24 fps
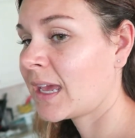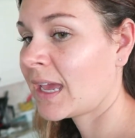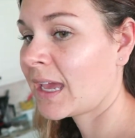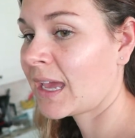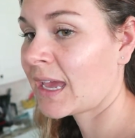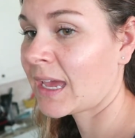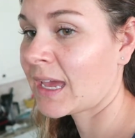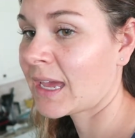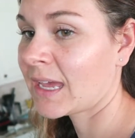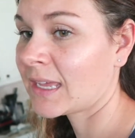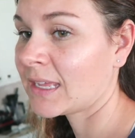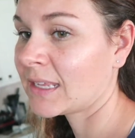
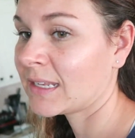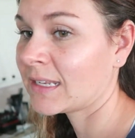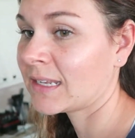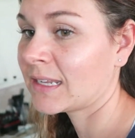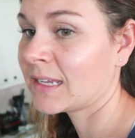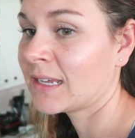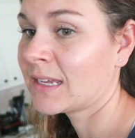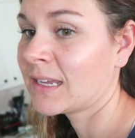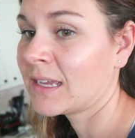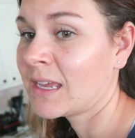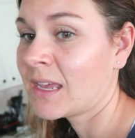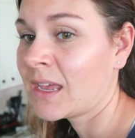
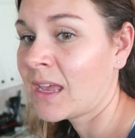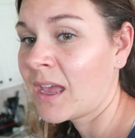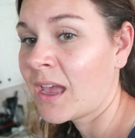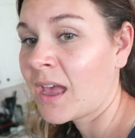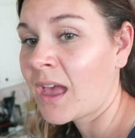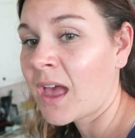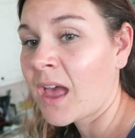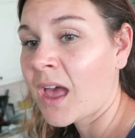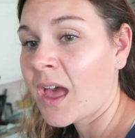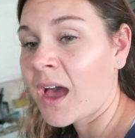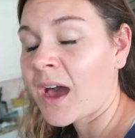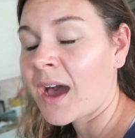and
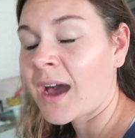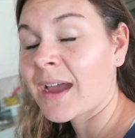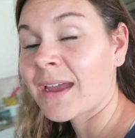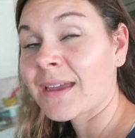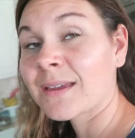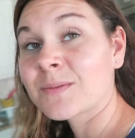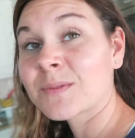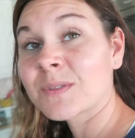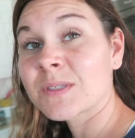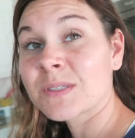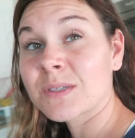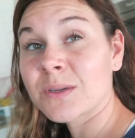I
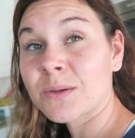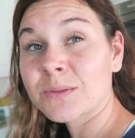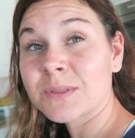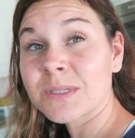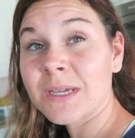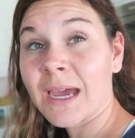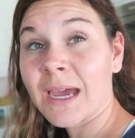am so